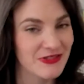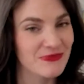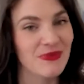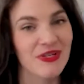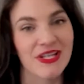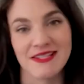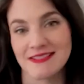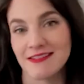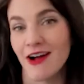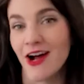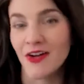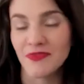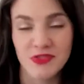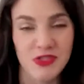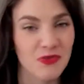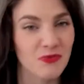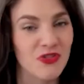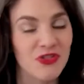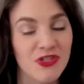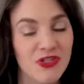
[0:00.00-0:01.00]
because
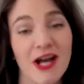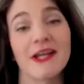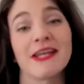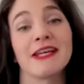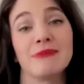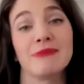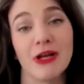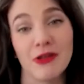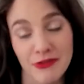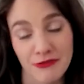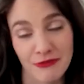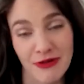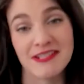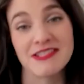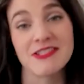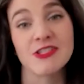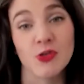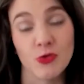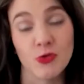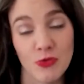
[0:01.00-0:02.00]
often we're talking about
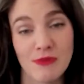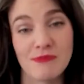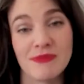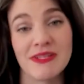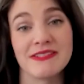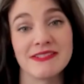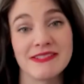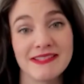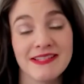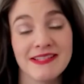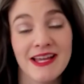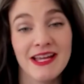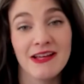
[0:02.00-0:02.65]
threats to women's